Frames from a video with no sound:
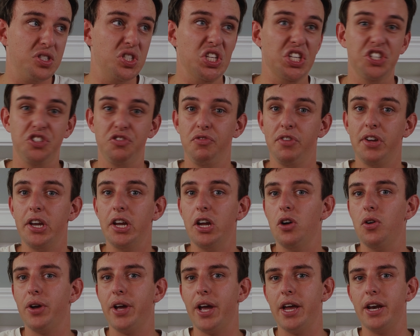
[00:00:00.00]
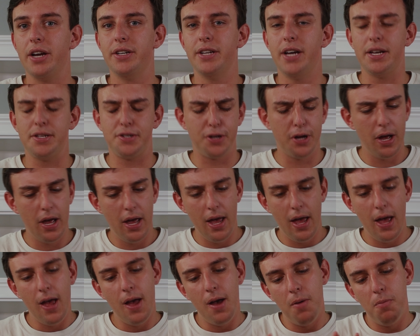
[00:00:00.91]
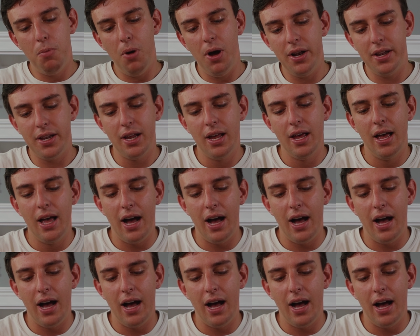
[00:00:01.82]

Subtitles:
this video can attest. But